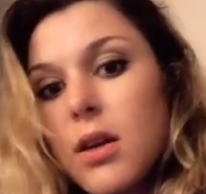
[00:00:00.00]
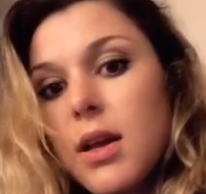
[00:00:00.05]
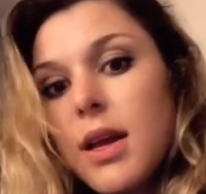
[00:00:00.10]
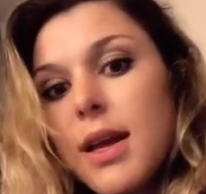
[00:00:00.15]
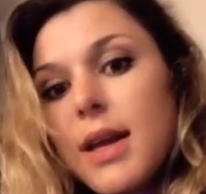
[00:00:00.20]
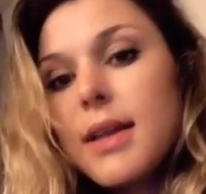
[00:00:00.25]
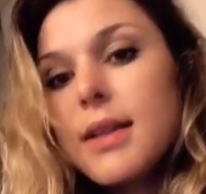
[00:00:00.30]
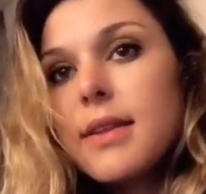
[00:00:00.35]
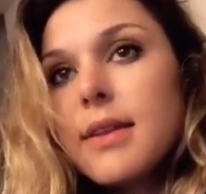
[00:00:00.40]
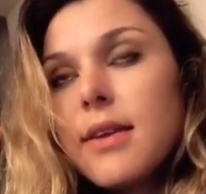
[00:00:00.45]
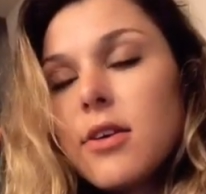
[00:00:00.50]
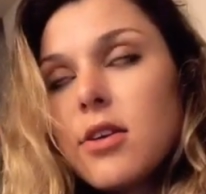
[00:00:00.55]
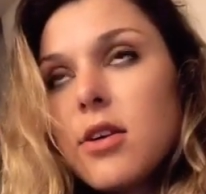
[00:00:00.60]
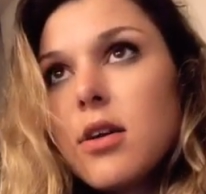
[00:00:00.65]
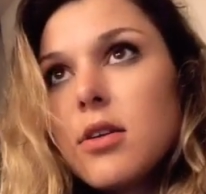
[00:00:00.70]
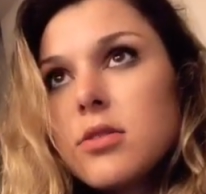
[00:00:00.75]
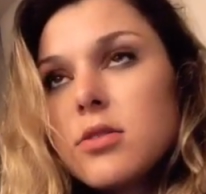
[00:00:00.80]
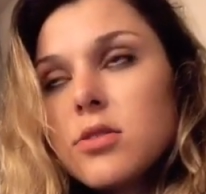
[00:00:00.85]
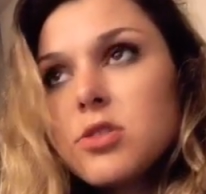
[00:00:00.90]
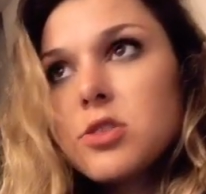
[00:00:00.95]
And they are
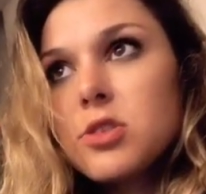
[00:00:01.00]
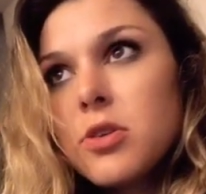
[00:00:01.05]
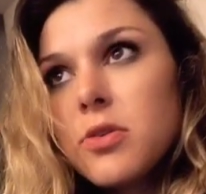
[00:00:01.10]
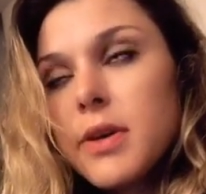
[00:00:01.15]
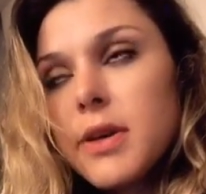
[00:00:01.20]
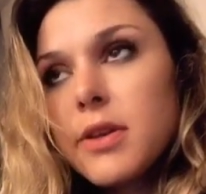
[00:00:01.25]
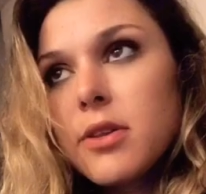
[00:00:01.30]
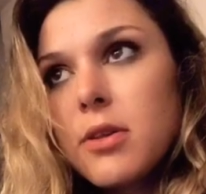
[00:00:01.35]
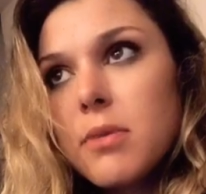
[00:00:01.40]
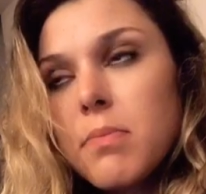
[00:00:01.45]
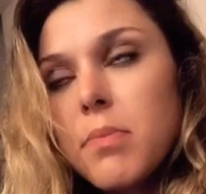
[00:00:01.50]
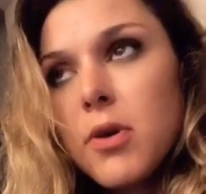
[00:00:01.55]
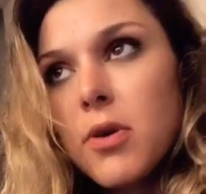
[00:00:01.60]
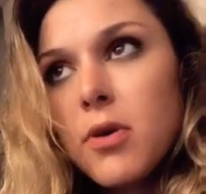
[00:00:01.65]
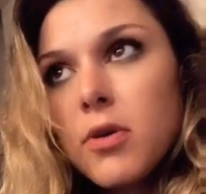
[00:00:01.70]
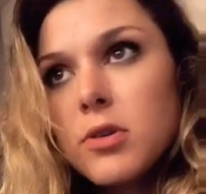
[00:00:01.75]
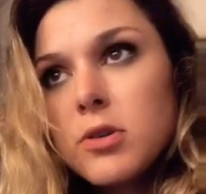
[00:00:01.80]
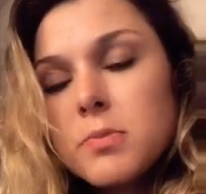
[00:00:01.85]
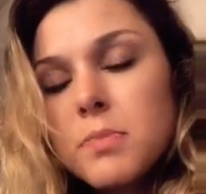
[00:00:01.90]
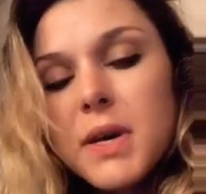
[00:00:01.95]
also showing the
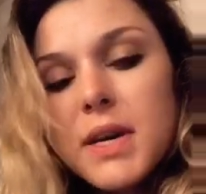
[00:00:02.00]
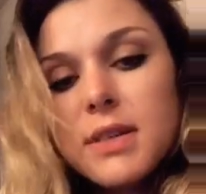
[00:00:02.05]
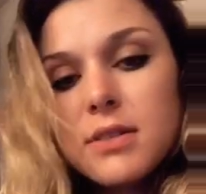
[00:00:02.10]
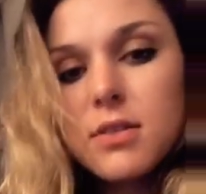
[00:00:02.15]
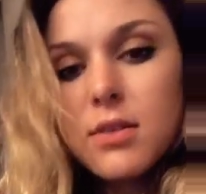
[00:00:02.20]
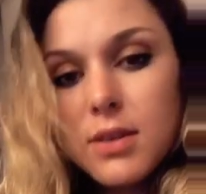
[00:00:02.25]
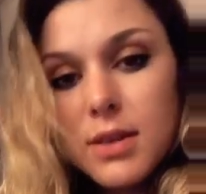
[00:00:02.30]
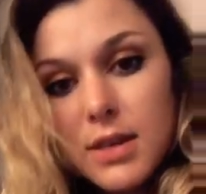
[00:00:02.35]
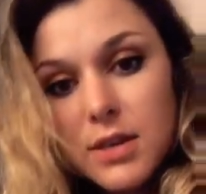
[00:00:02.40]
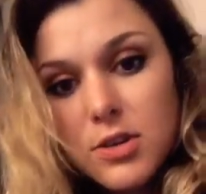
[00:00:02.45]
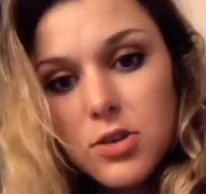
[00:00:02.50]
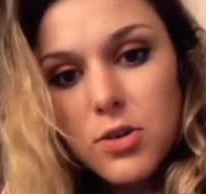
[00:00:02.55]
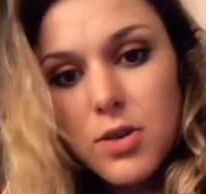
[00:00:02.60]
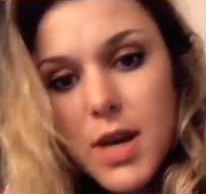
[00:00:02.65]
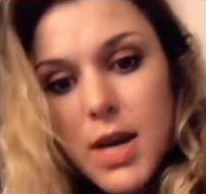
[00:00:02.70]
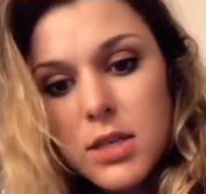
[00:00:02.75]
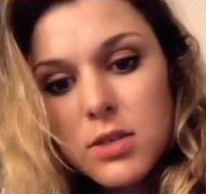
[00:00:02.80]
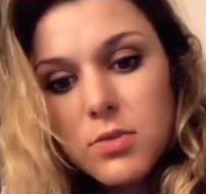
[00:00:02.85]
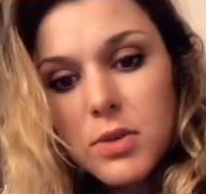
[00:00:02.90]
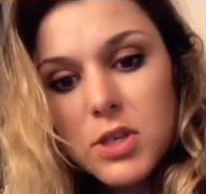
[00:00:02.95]
post based on
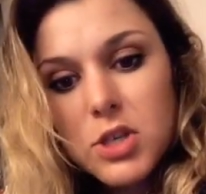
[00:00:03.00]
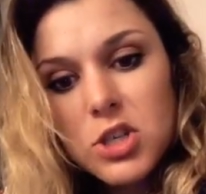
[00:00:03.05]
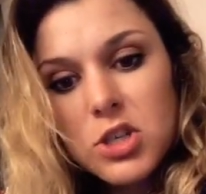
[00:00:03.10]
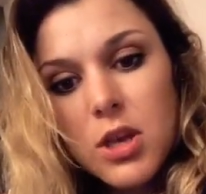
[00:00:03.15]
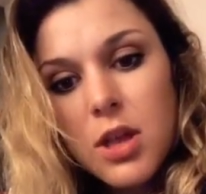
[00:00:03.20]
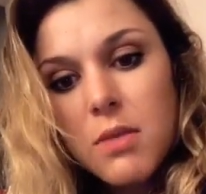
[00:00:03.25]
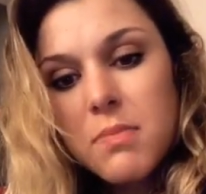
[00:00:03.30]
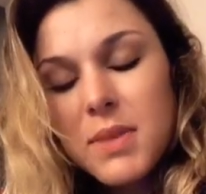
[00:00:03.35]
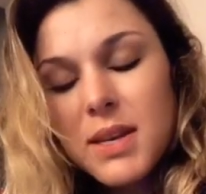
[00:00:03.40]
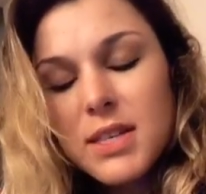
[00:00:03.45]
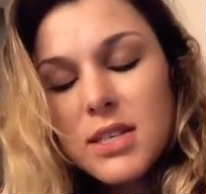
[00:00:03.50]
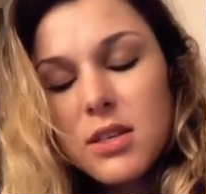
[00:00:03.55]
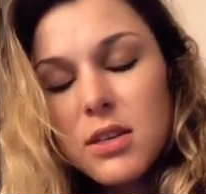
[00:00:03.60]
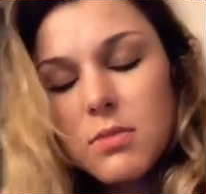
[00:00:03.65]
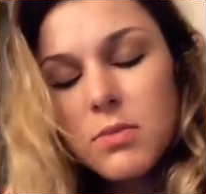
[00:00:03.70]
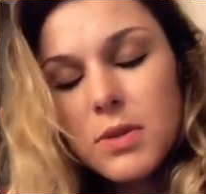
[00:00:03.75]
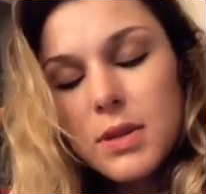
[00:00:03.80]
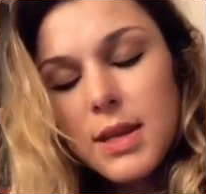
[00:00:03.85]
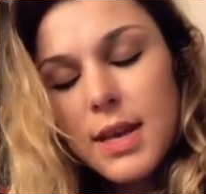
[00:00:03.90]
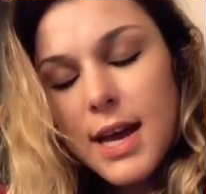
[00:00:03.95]
interest, which is all mixed up
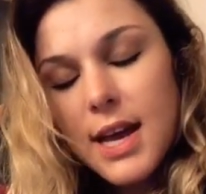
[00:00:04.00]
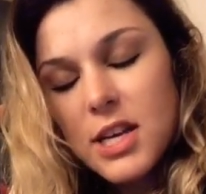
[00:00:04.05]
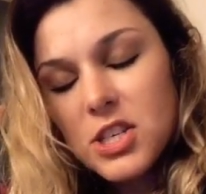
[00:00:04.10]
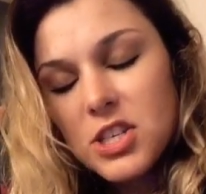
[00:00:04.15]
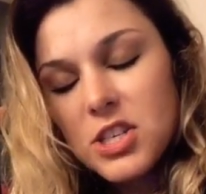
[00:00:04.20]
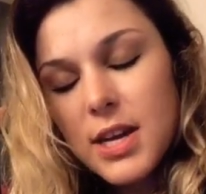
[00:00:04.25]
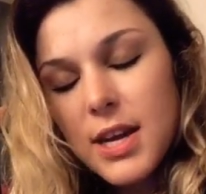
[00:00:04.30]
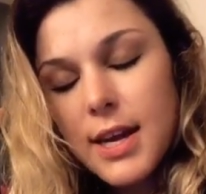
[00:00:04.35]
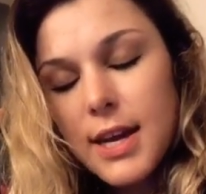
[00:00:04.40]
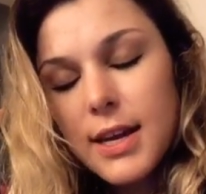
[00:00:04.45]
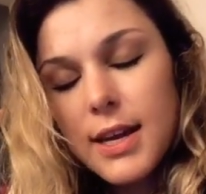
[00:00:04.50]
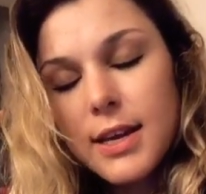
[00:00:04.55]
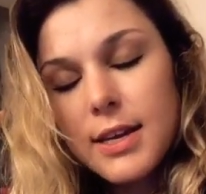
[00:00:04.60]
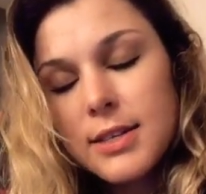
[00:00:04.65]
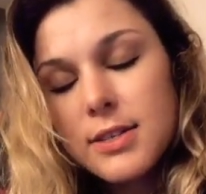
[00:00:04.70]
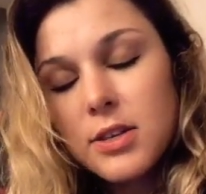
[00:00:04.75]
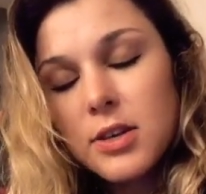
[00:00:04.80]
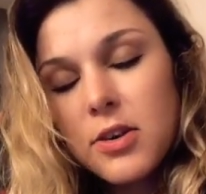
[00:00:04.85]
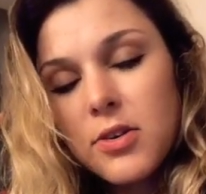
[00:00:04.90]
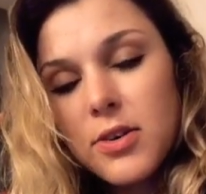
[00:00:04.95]
with the hashtag and
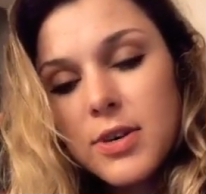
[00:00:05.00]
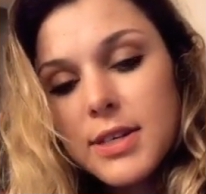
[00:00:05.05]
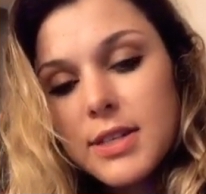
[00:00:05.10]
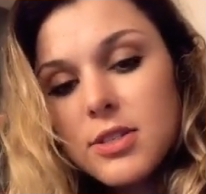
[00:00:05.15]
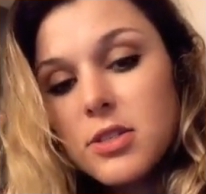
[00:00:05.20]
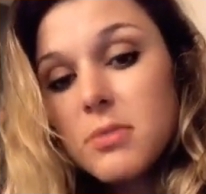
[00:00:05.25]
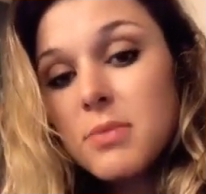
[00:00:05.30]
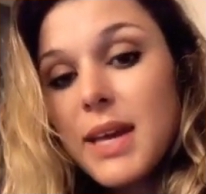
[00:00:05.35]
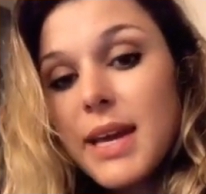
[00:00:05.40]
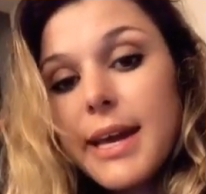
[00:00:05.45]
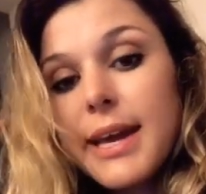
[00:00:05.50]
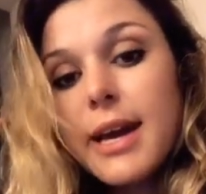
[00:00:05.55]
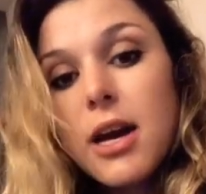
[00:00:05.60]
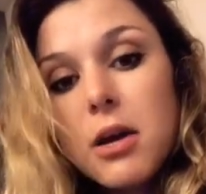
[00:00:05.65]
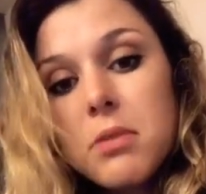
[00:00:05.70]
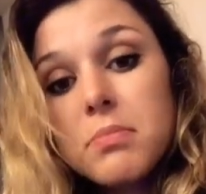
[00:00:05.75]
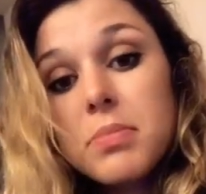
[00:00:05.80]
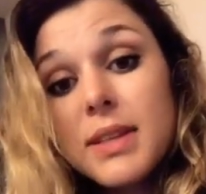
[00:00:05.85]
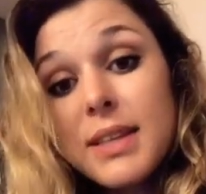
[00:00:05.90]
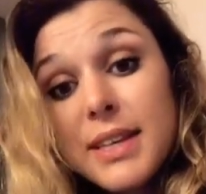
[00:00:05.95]
is, according to me, a
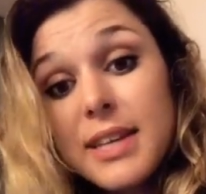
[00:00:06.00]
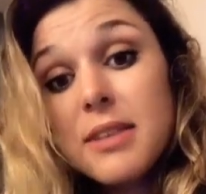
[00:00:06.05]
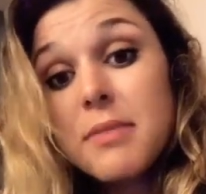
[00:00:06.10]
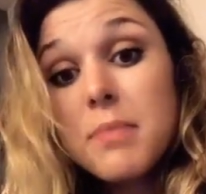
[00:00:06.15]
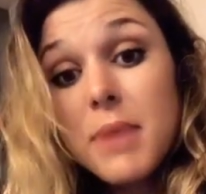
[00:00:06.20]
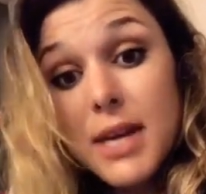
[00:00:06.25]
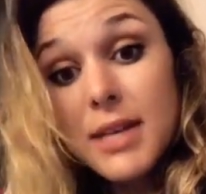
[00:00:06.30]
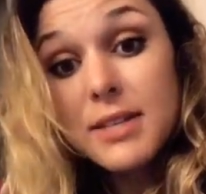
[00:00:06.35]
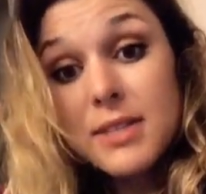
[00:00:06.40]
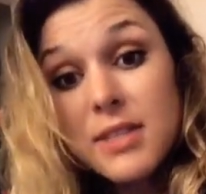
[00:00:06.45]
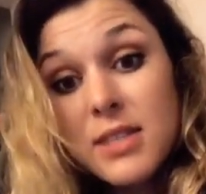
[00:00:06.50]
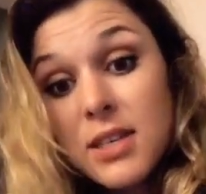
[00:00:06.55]
complete mess.